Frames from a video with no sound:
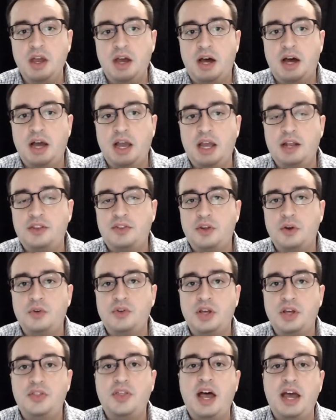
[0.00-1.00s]
And so
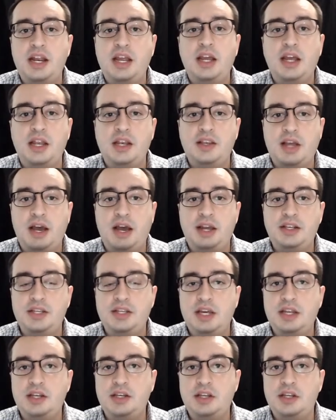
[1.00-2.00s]
to that end, I
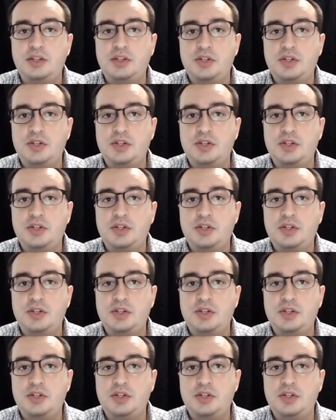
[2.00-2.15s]
tend